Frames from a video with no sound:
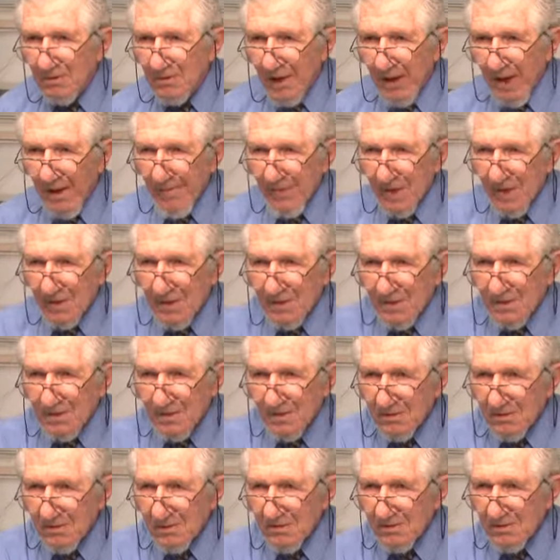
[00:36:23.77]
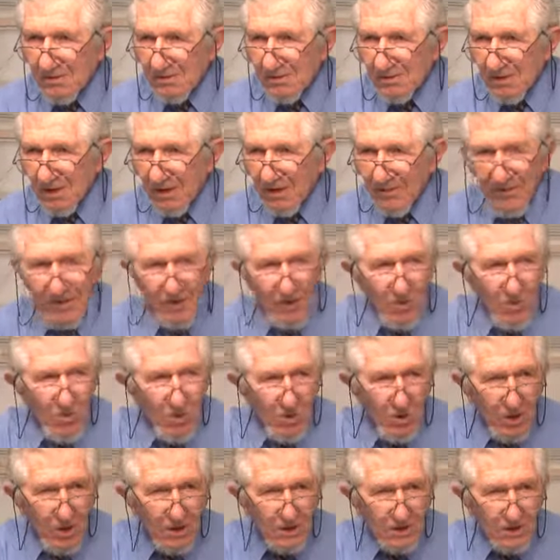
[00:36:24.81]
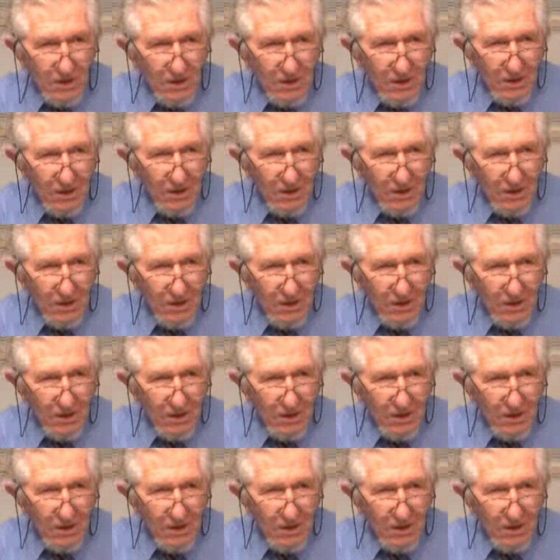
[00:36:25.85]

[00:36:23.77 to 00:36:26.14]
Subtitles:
Emmys, TV awards.